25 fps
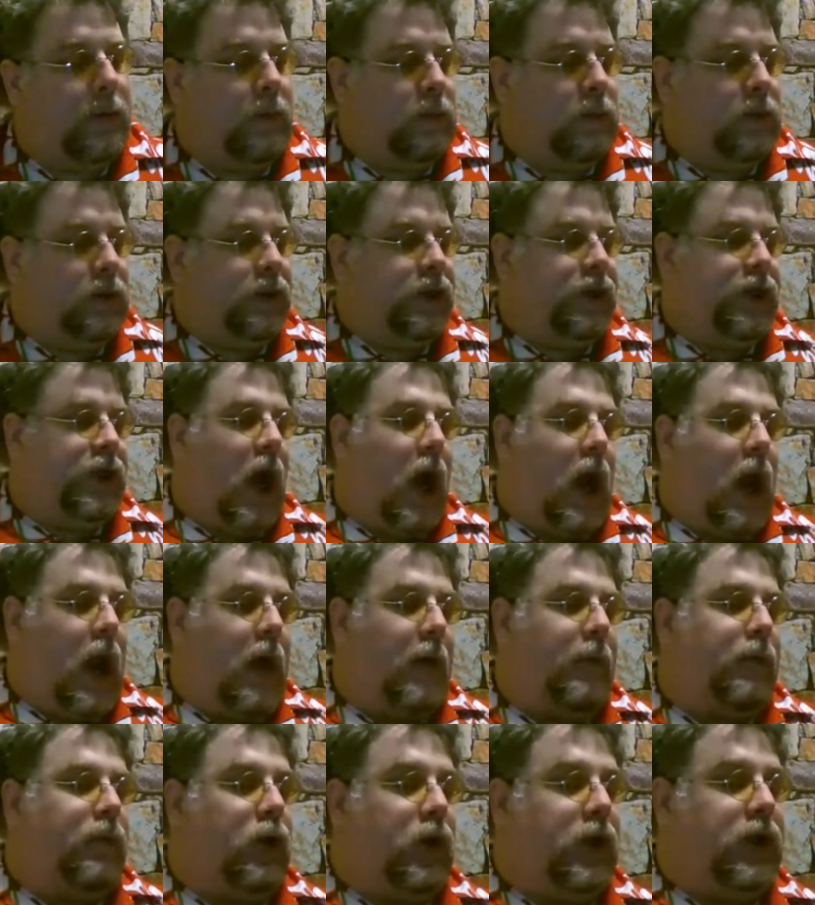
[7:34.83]
Shut
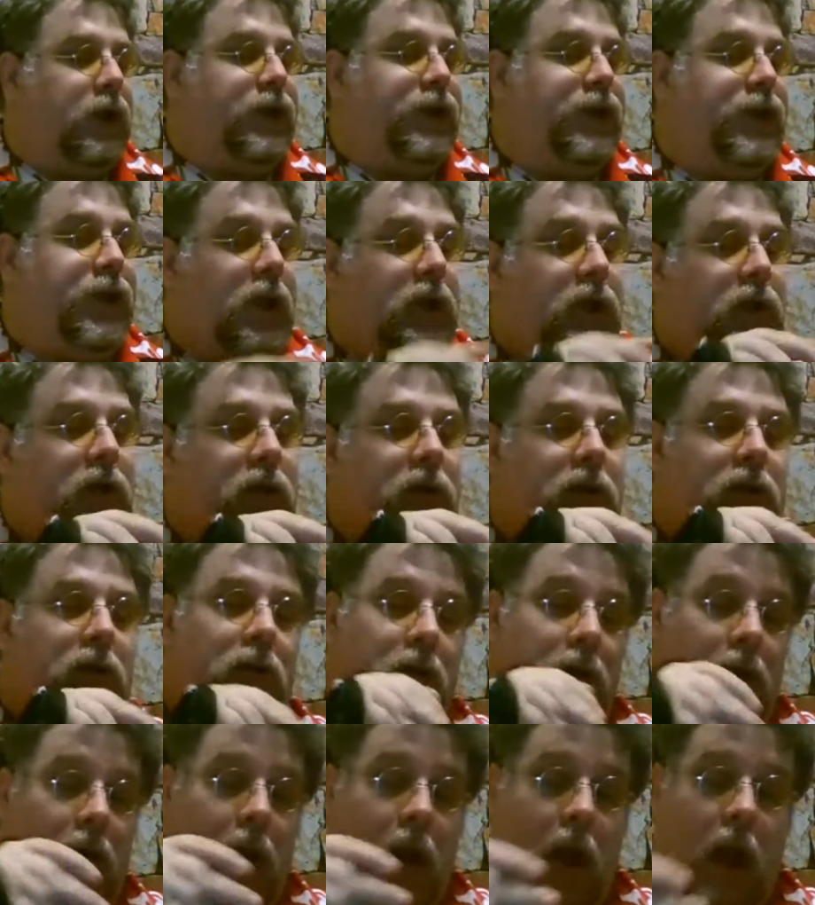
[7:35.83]
up, Christian.
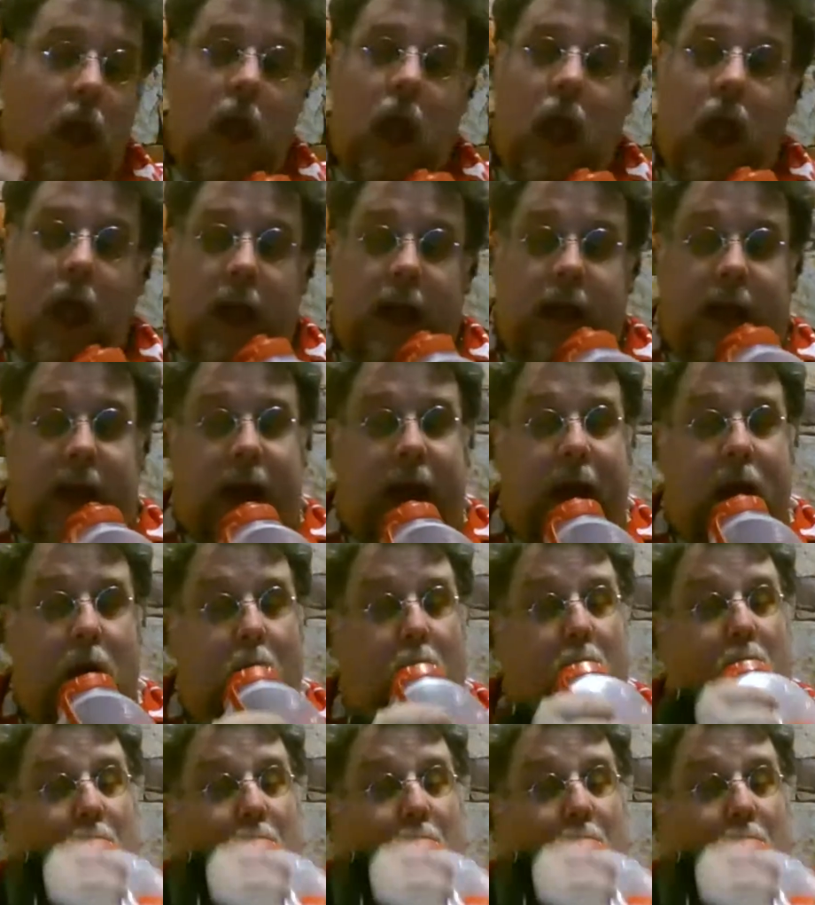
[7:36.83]
Anyhow,